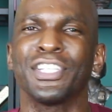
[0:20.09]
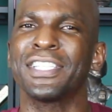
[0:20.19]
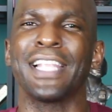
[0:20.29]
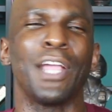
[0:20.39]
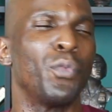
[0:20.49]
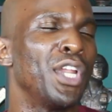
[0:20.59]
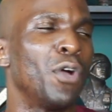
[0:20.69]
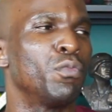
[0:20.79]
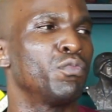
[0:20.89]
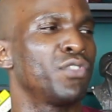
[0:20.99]
Just like we
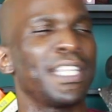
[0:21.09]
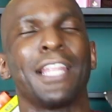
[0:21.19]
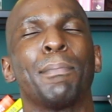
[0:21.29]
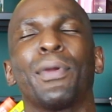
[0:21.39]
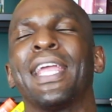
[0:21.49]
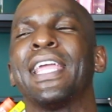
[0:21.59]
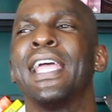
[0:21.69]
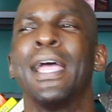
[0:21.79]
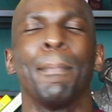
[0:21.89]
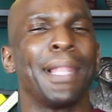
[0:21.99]
don't celebrate
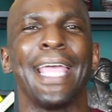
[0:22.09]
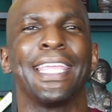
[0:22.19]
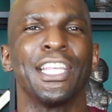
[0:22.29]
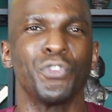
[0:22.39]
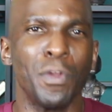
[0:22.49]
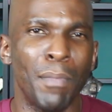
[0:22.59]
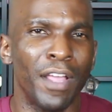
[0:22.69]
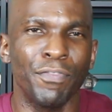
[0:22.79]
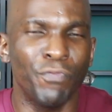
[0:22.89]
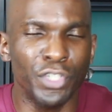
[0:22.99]
Black History
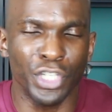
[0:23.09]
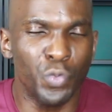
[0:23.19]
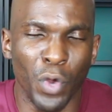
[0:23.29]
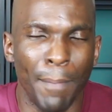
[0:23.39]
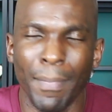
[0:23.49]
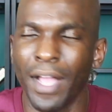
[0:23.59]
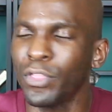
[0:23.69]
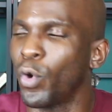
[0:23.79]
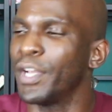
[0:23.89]
Month for just 1 month,